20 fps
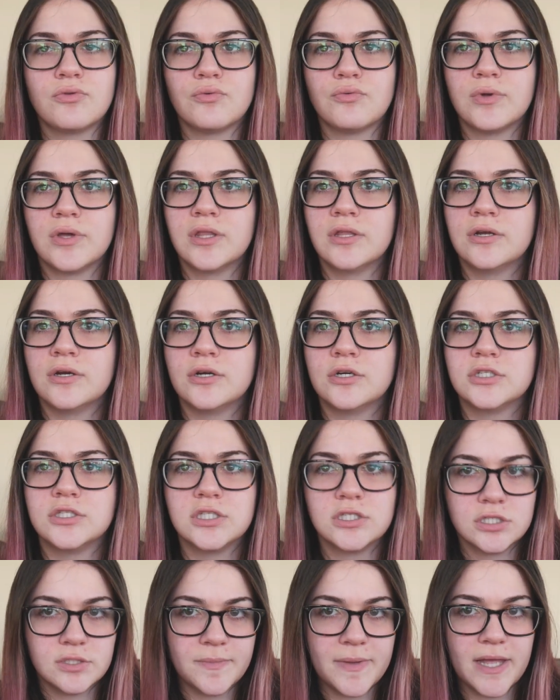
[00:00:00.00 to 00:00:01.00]
thriller,
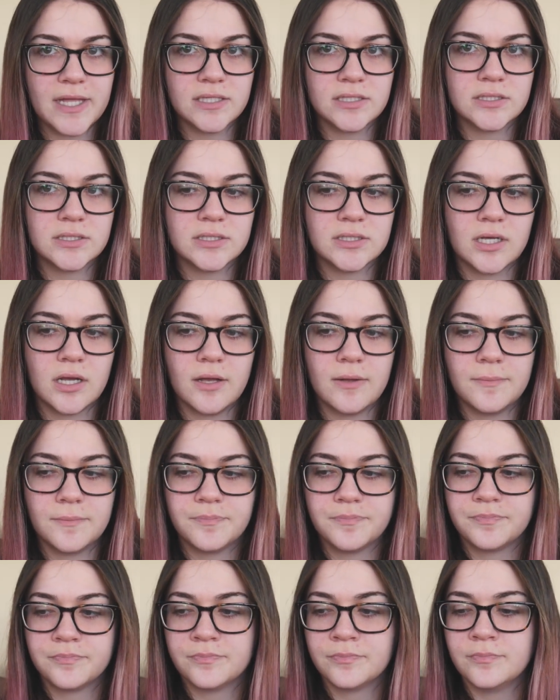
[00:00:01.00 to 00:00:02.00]
suspense,
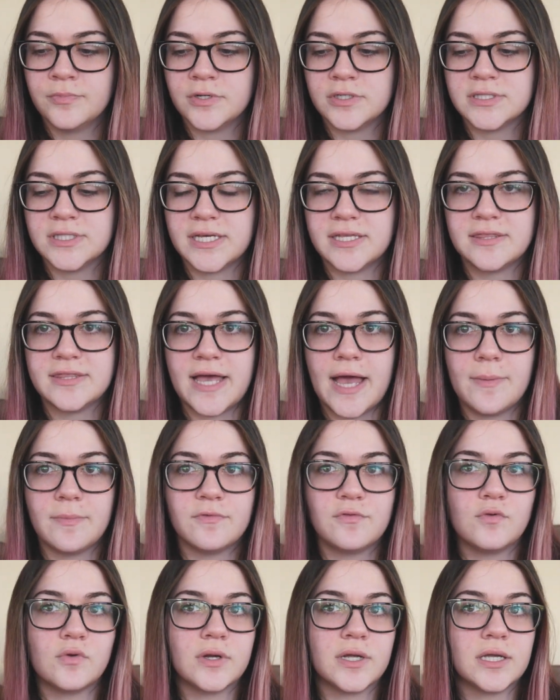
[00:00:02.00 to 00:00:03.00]
books like that
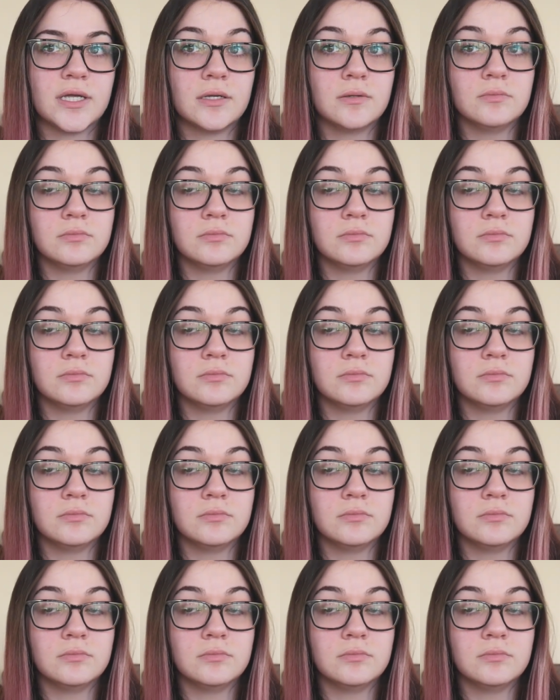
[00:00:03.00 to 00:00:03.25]
before